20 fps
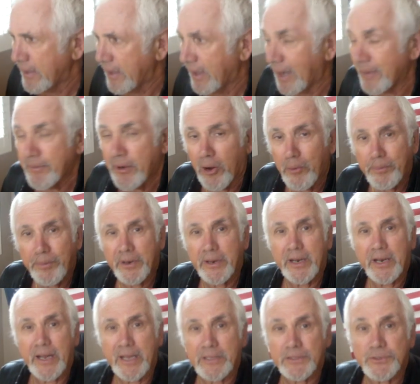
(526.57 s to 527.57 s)
I'm hoping
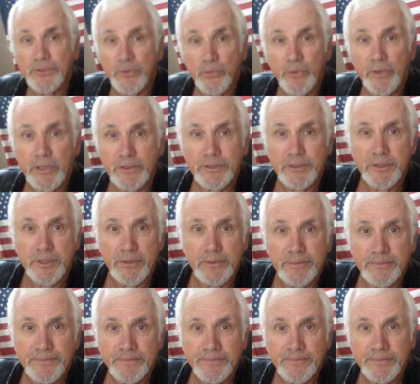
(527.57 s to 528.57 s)
it ends real
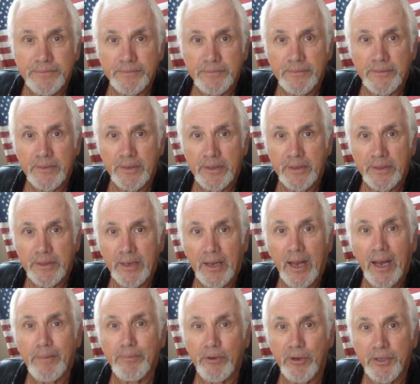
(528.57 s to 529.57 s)
soon.
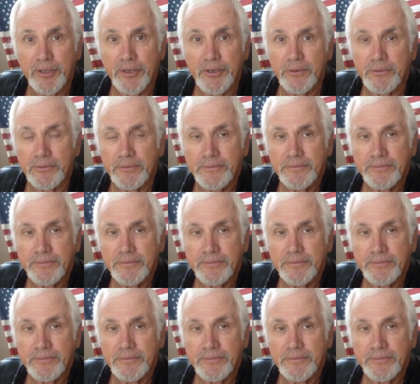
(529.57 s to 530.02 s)
How about you?